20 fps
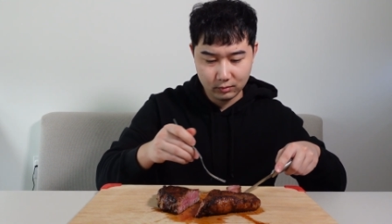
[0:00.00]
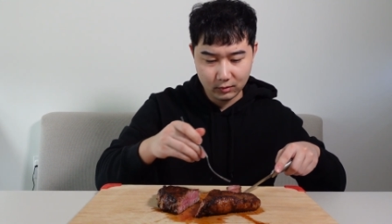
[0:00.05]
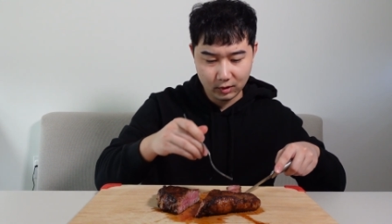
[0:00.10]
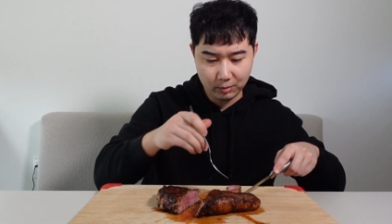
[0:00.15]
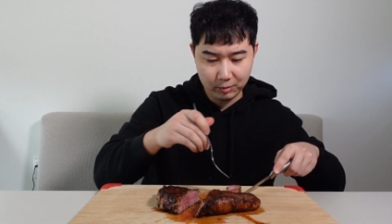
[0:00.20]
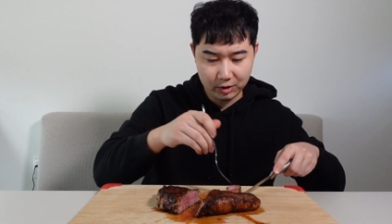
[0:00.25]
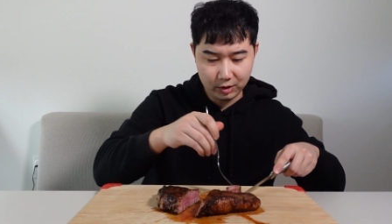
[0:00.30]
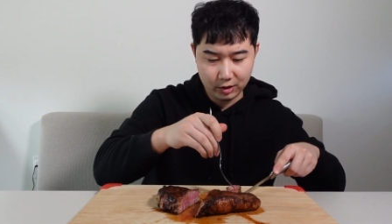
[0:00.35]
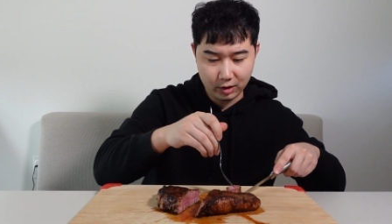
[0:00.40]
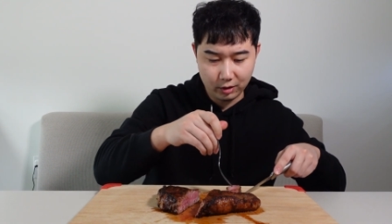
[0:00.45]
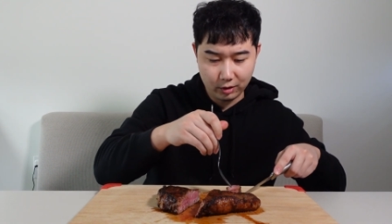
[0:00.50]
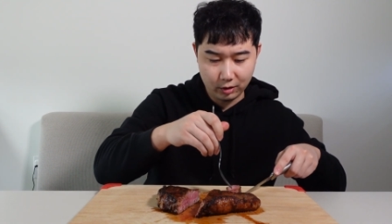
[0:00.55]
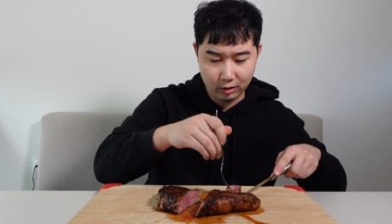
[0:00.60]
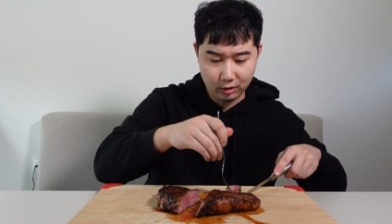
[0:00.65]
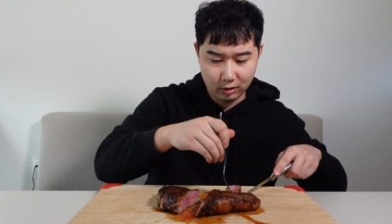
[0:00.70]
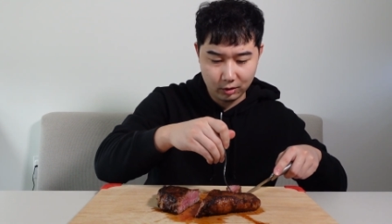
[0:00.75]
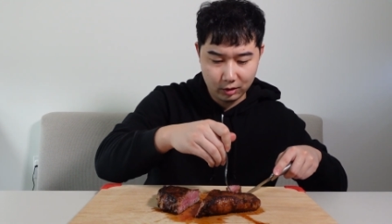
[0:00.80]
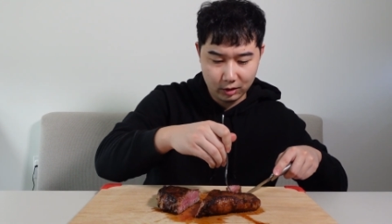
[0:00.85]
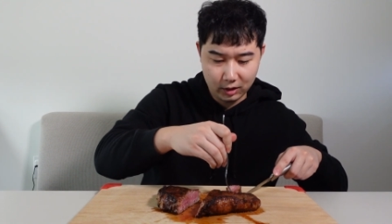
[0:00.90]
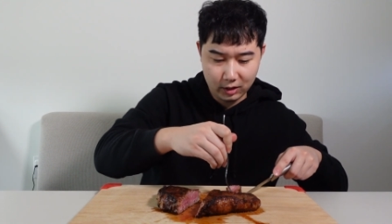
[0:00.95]
Let me tell
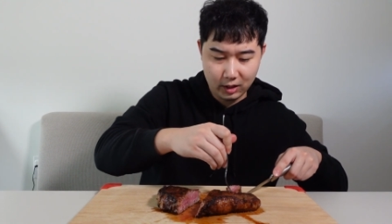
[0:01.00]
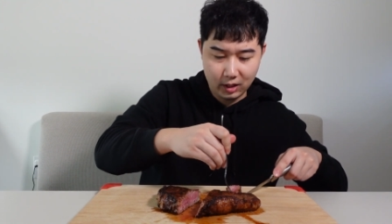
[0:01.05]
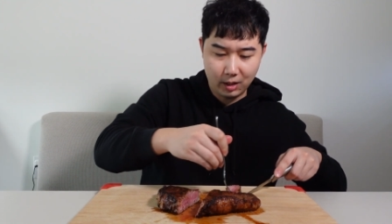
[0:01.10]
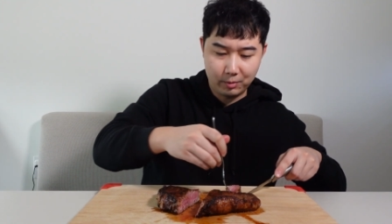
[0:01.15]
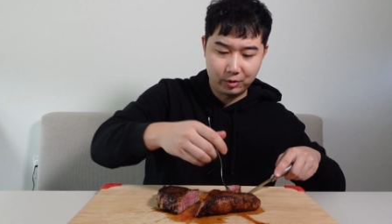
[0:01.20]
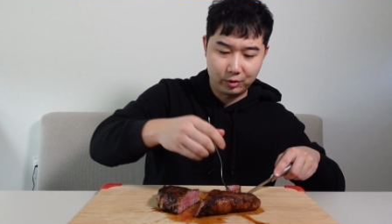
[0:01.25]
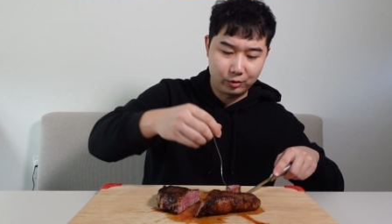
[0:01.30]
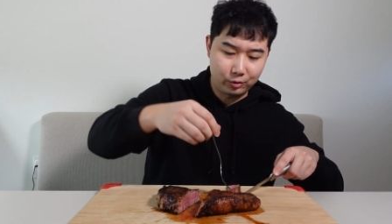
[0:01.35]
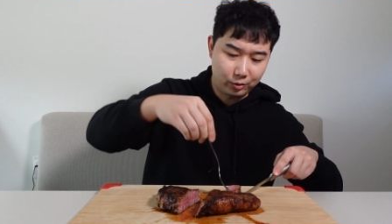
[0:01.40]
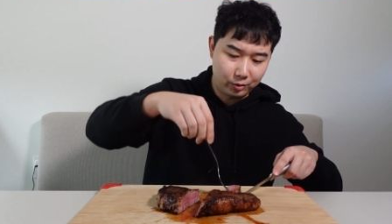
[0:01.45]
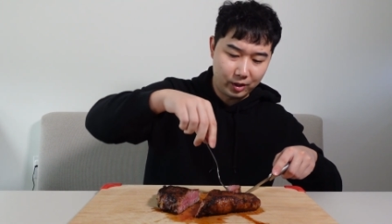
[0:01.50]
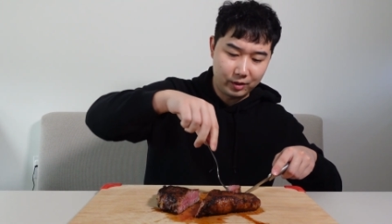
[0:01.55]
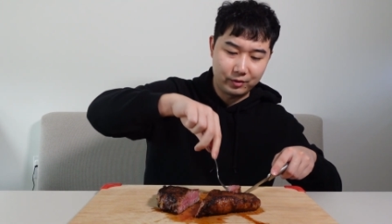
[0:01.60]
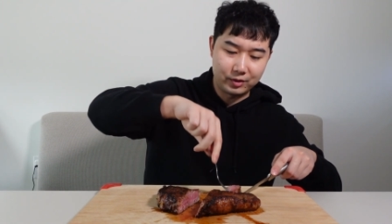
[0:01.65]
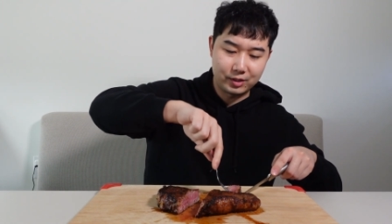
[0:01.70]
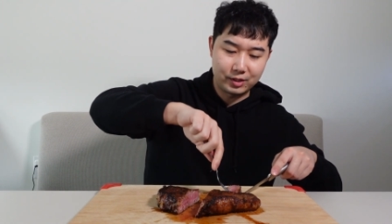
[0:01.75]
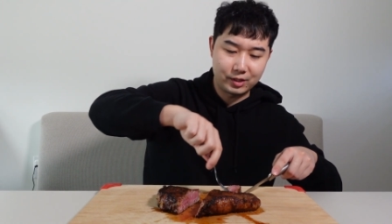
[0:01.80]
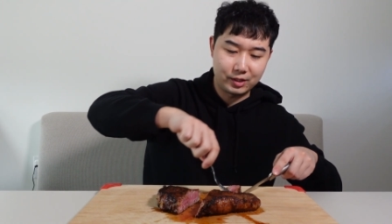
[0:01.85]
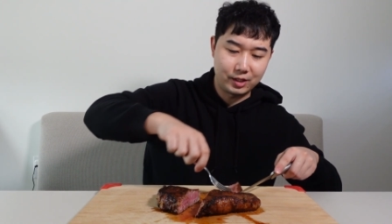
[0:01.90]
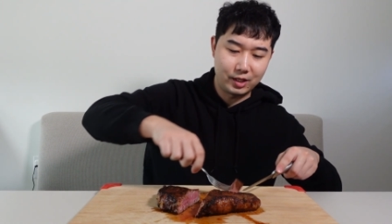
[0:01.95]
y'all, I've been craving
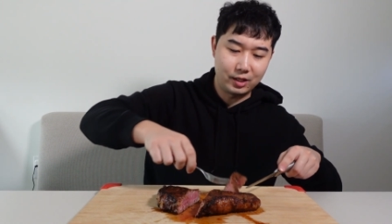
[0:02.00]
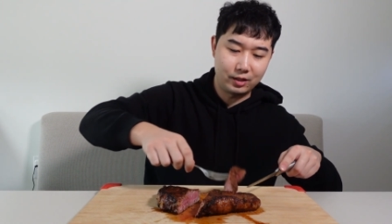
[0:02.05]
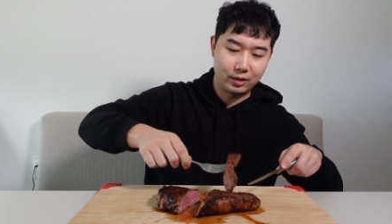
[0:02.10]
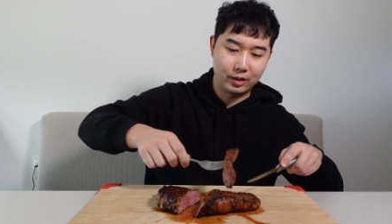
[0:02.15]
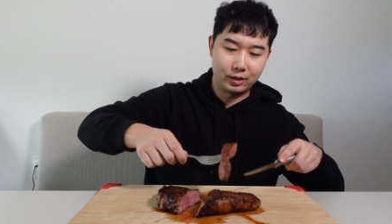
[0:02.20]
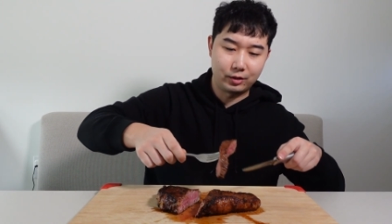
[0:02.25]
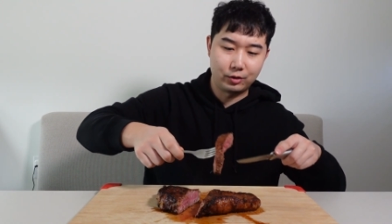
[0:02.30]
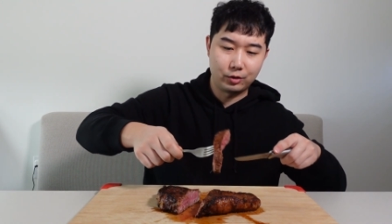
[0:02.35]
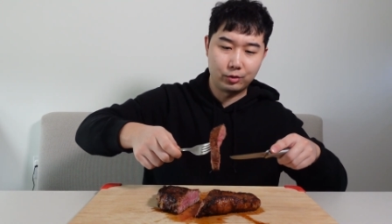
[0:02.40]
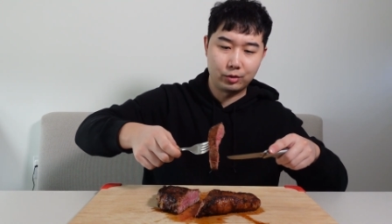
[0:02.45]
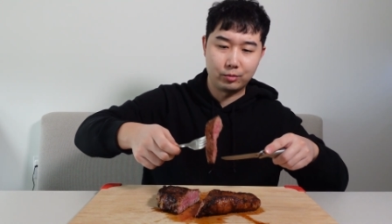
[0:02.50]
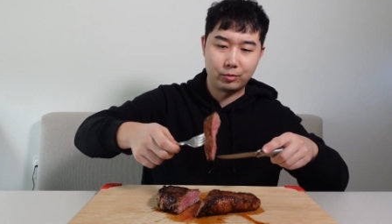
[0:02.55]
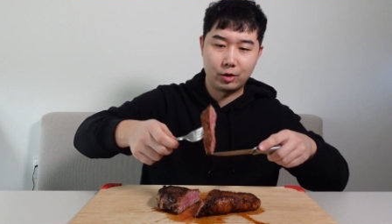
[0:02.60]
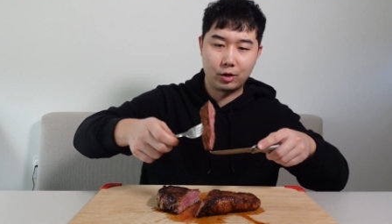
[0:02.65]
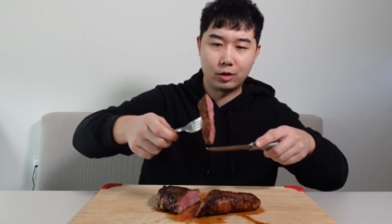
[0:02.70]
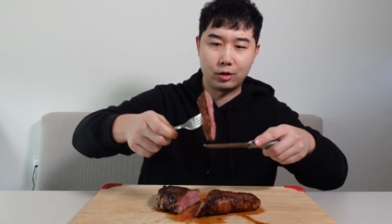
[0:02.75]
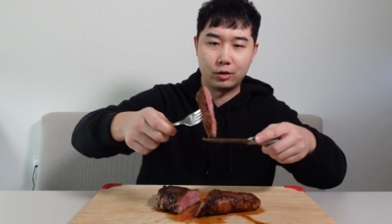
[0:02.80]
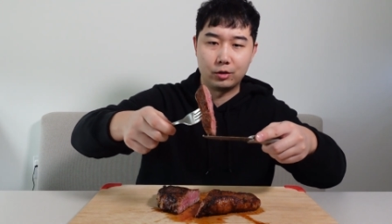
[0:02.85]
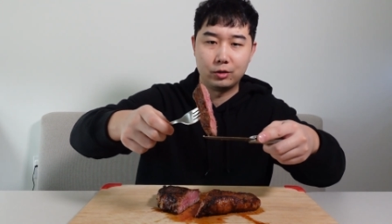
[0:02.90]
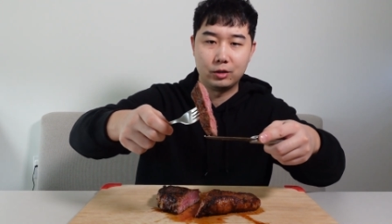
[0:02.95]
steak like no
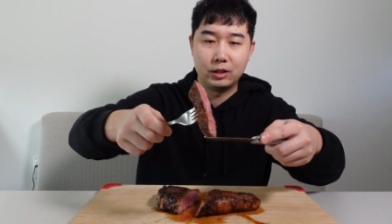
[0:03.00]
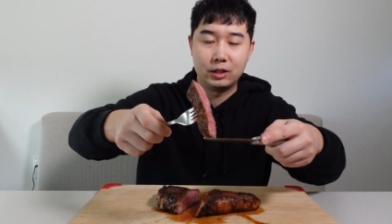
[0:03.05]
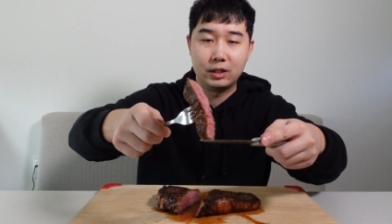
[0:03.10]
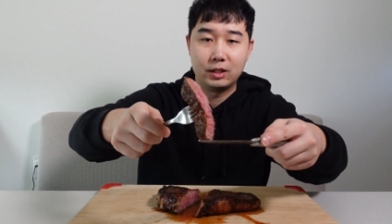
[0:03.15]
tomorrow.